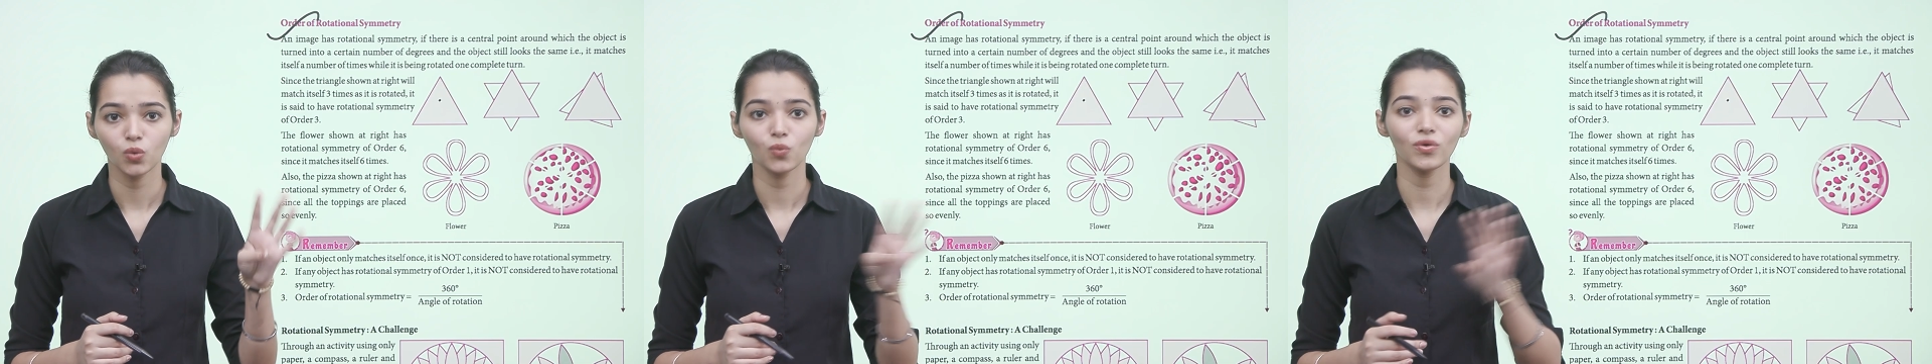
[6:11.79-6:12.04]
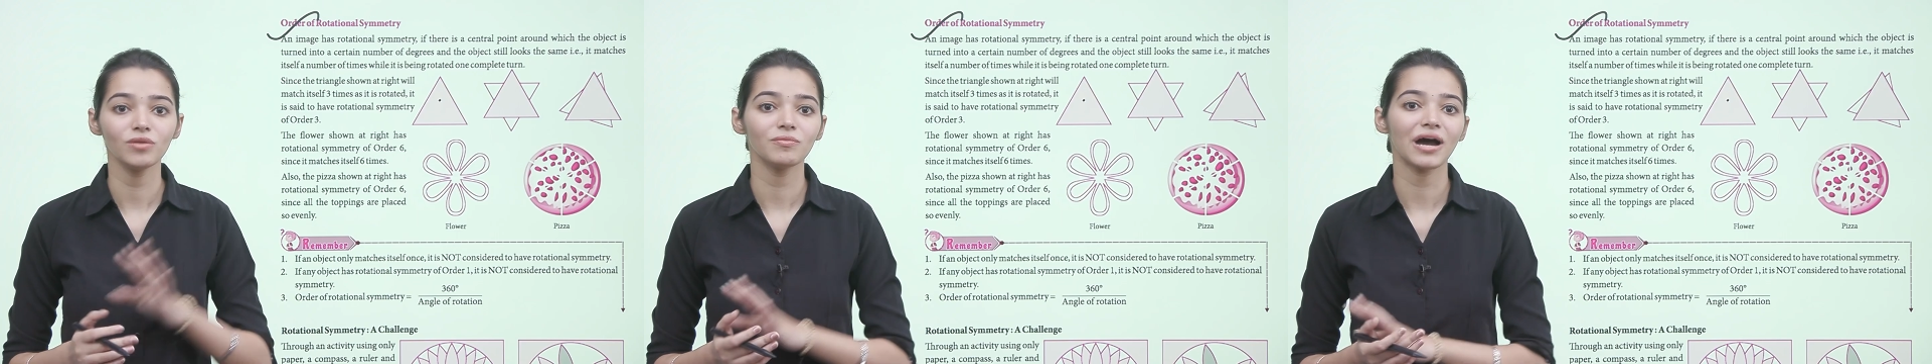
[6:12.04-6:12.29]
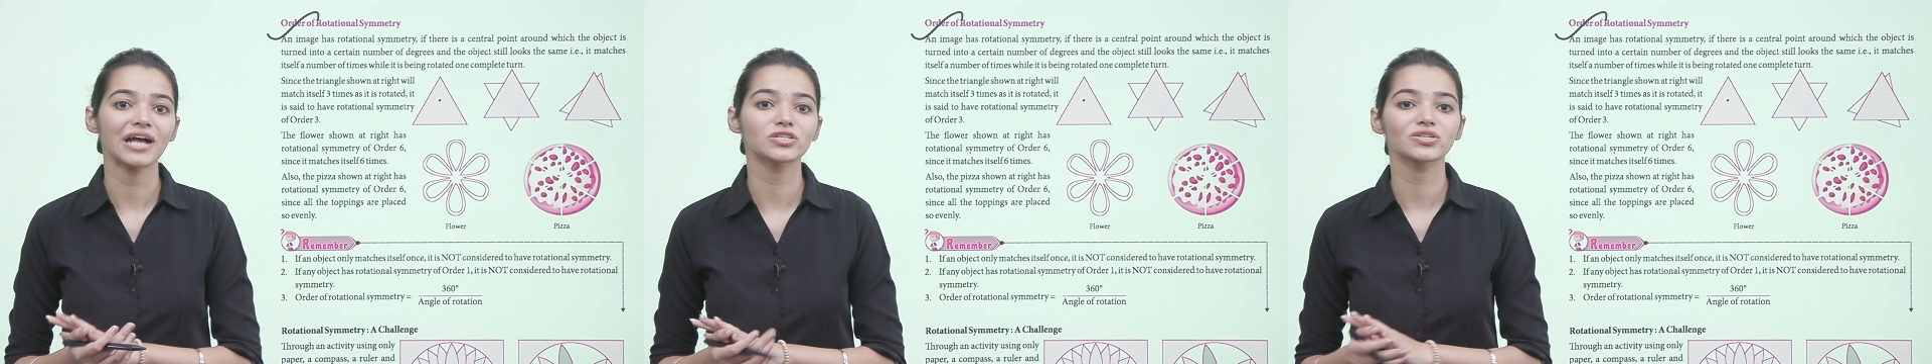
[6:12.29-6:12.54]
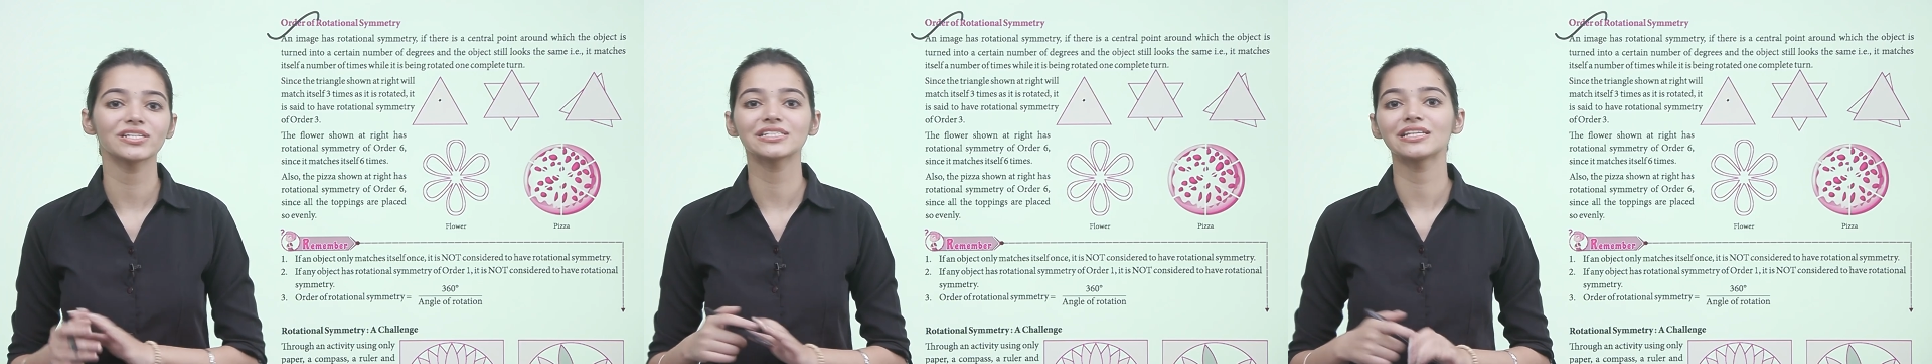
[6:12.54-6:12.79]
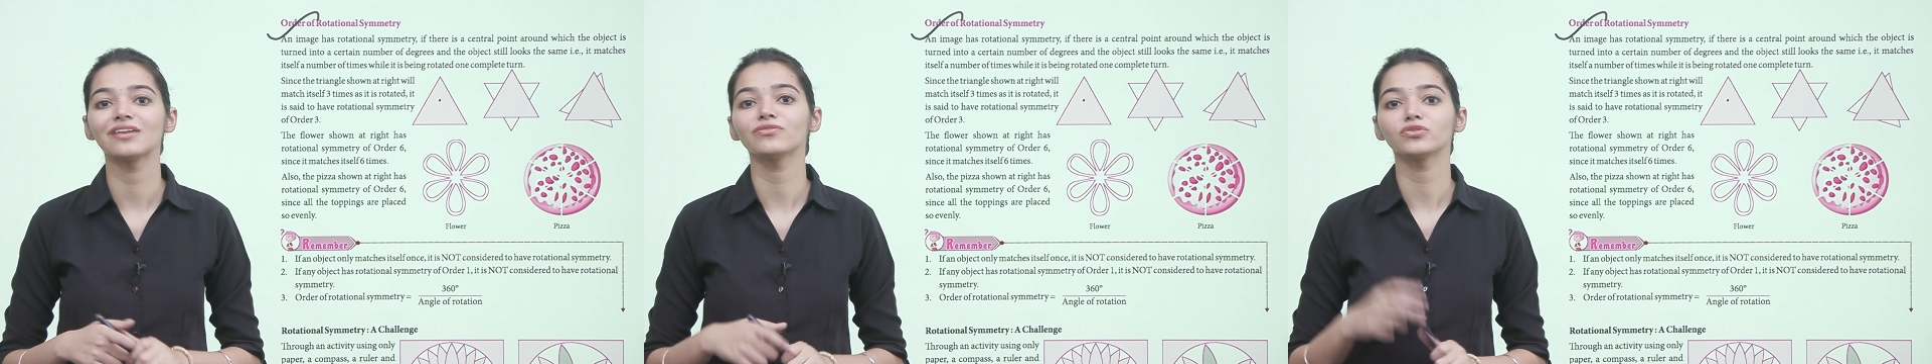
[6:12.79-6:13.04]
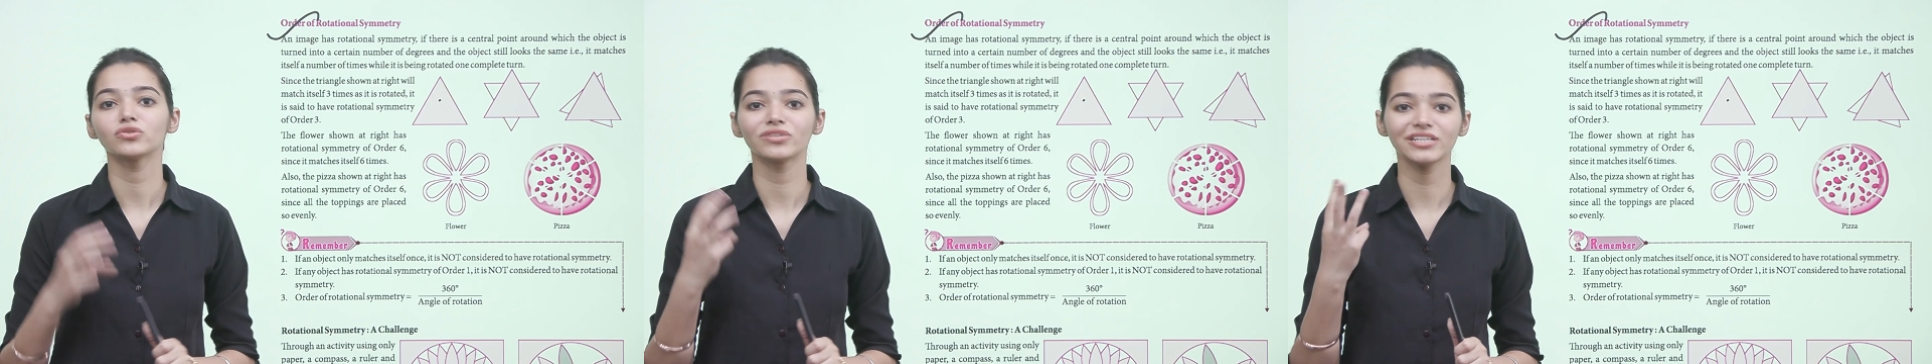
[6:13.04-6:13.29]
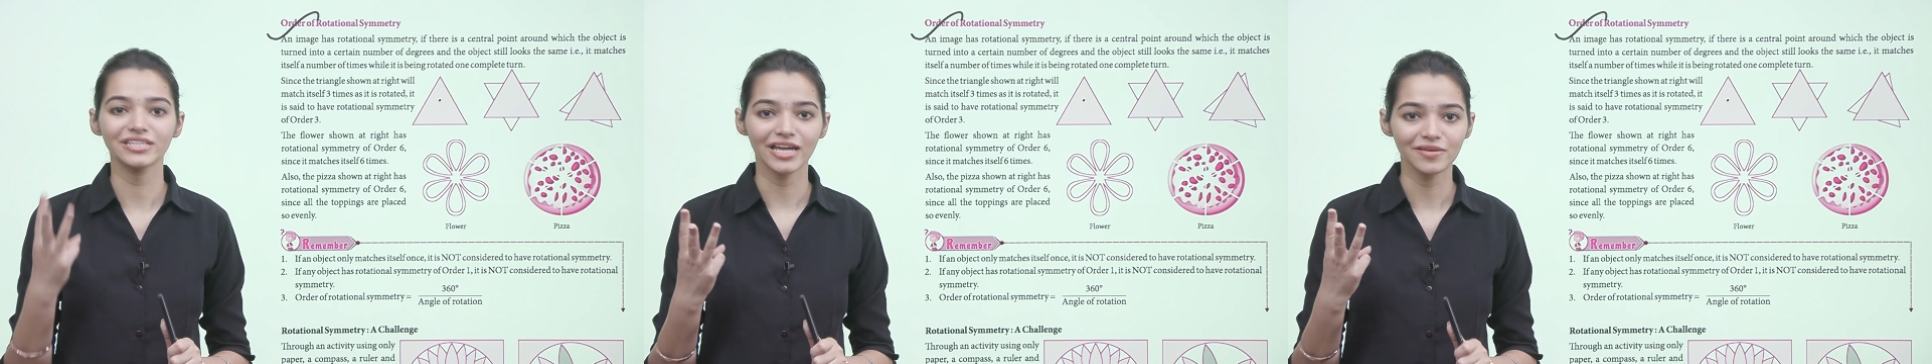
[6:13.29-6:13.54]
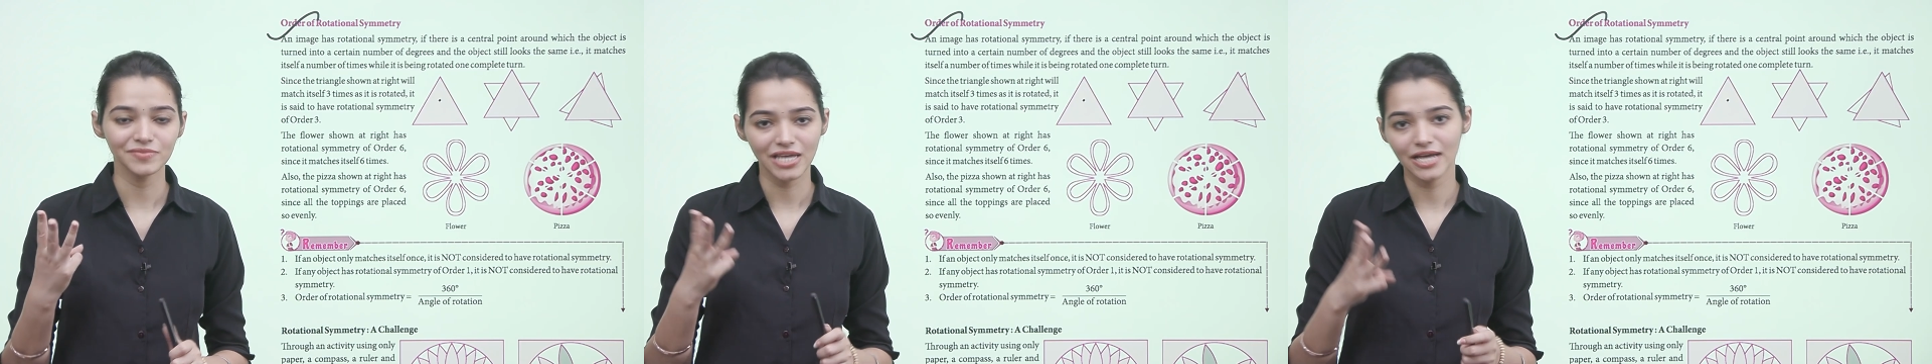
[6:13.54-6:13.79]
will match itself 3
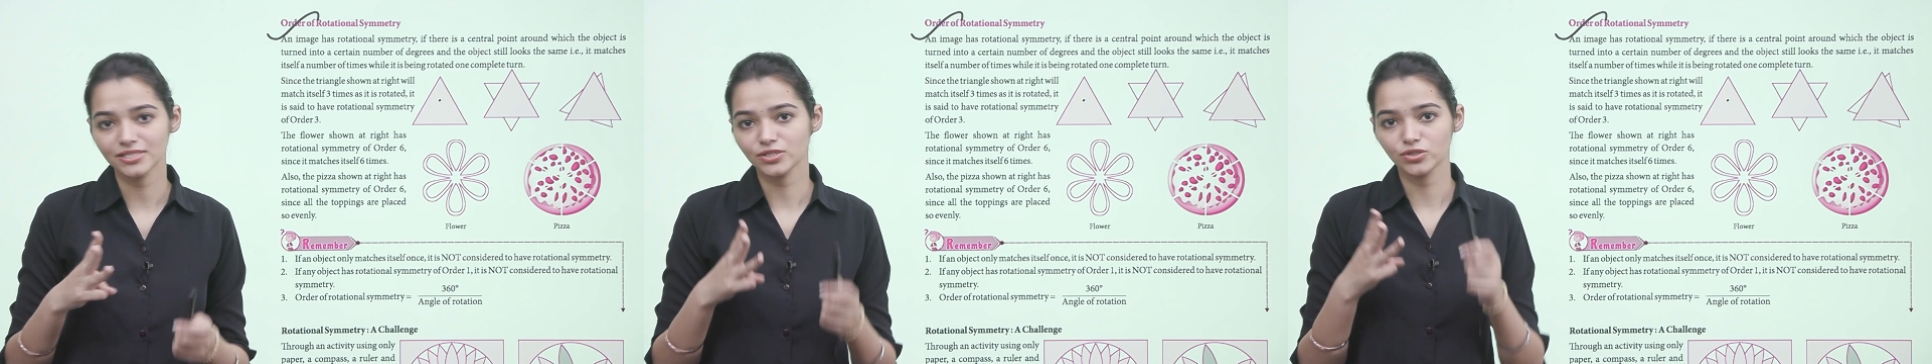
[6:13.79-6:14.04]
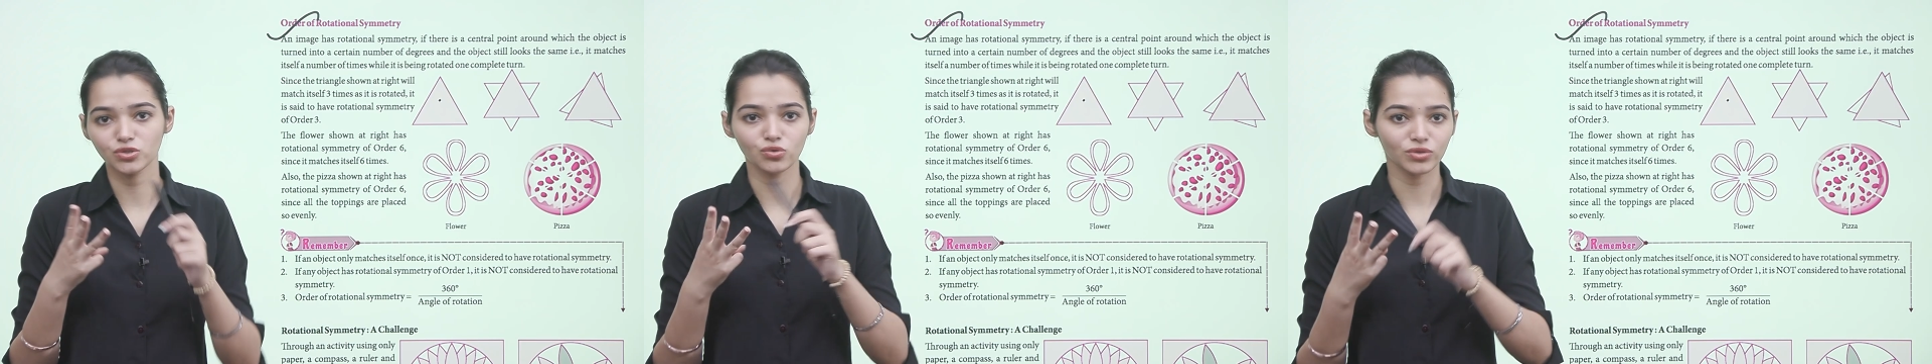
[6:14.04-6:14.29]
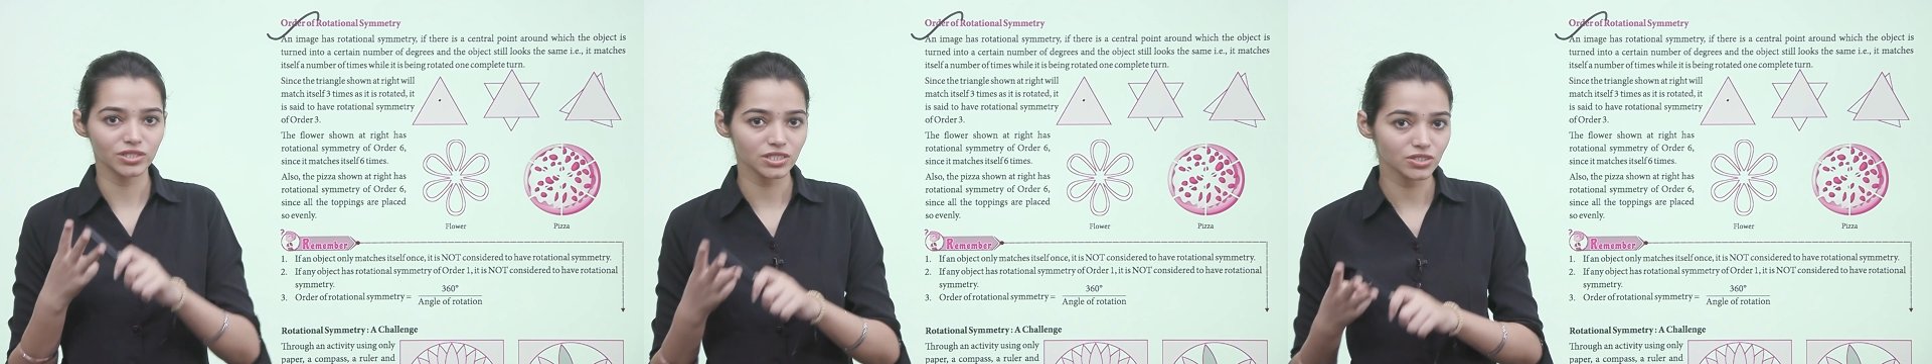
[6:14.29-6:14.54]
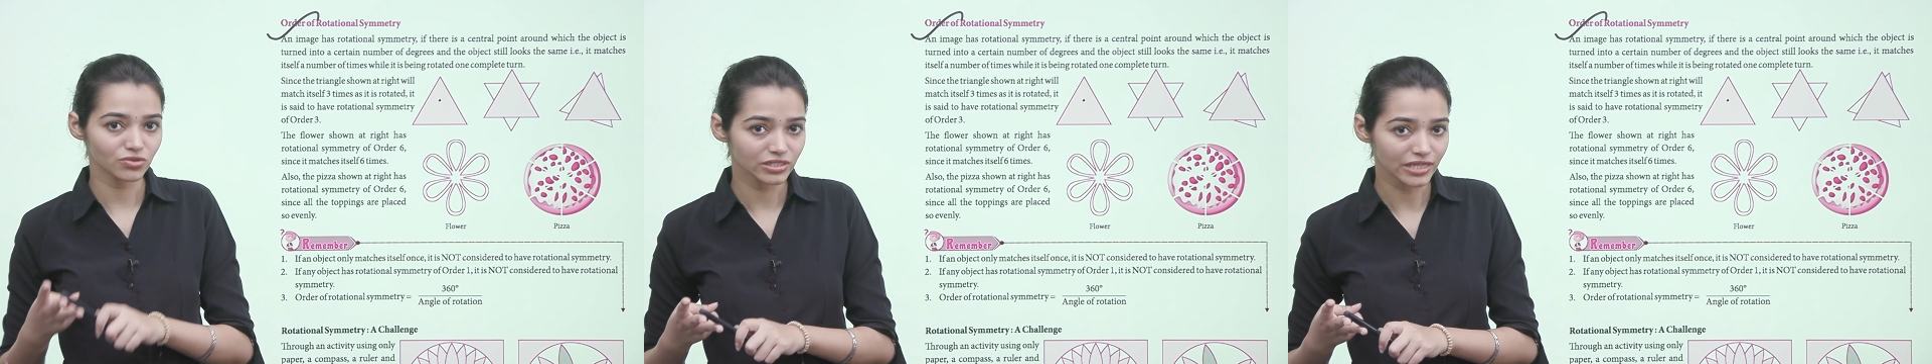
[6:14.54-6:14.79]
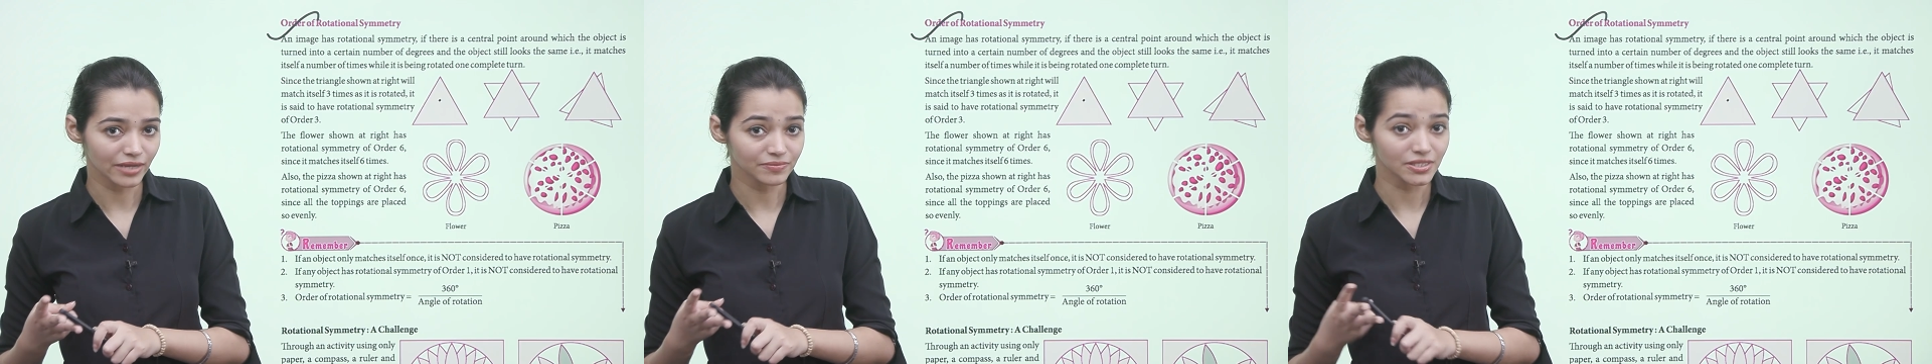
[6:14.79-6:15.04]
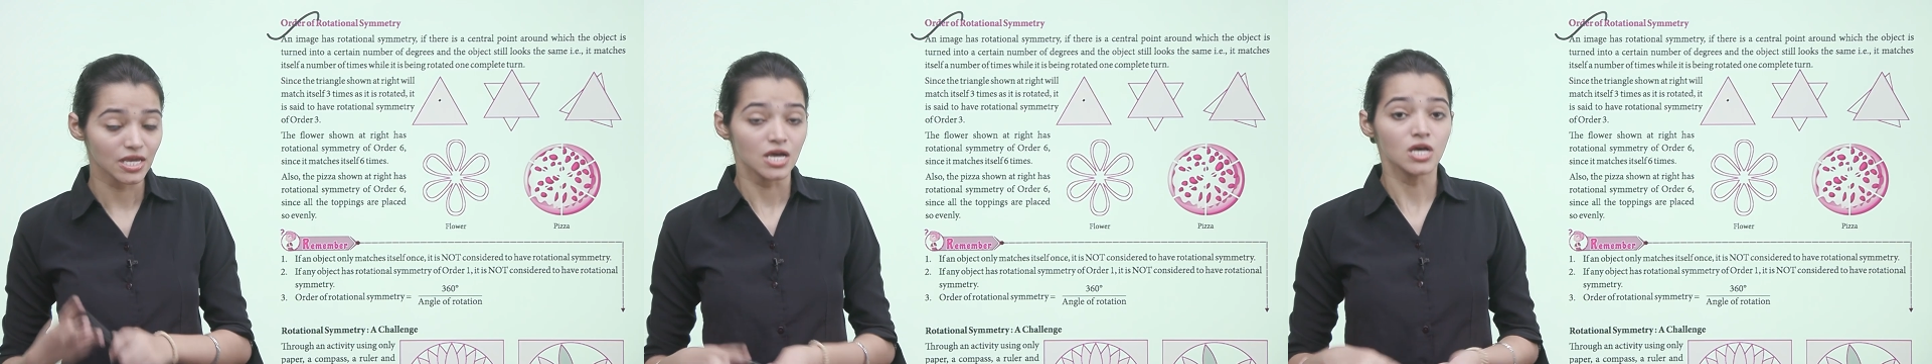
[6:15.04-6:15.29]
times as it is rotated 3 times,